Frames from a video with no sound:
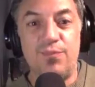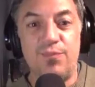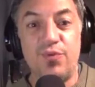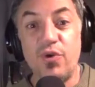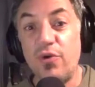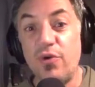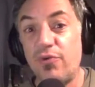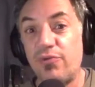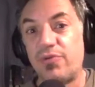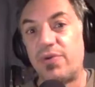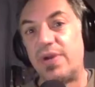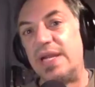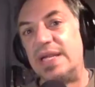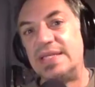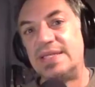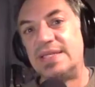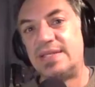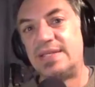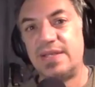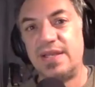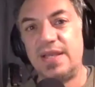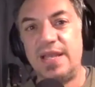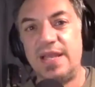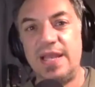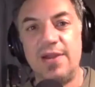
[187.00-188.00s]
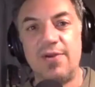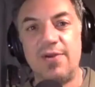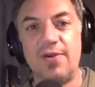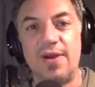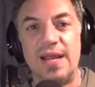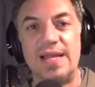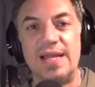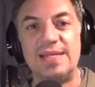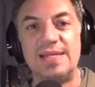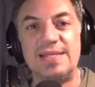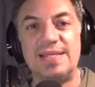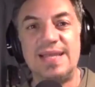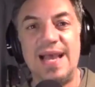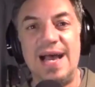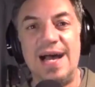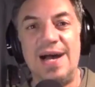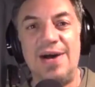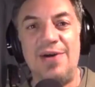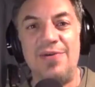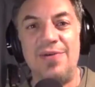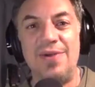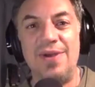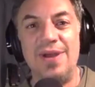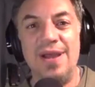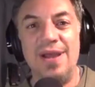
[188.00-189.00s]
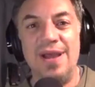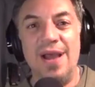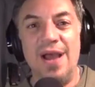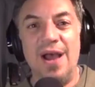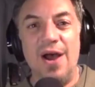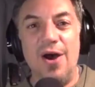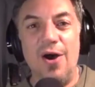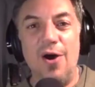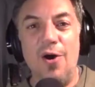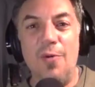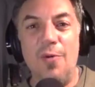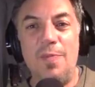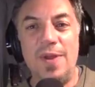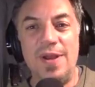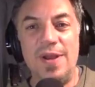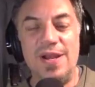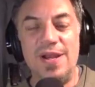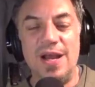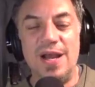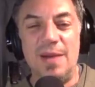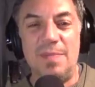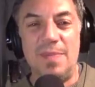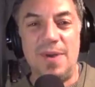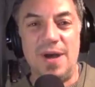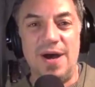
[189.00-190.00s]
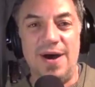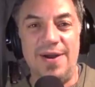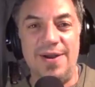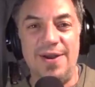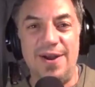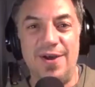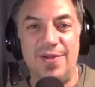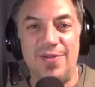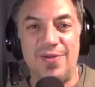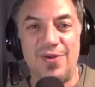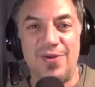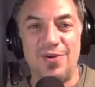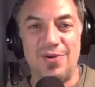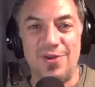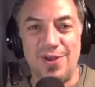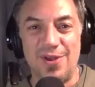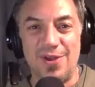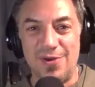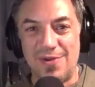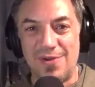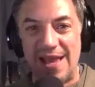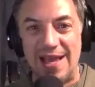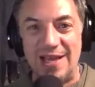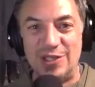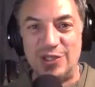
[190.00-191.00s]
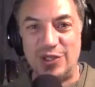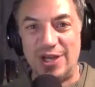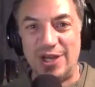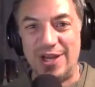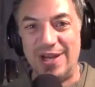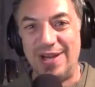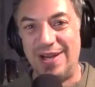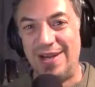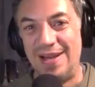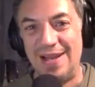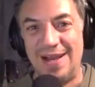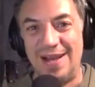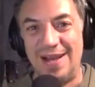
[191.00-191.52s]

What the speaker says: breweries here in town opened up another location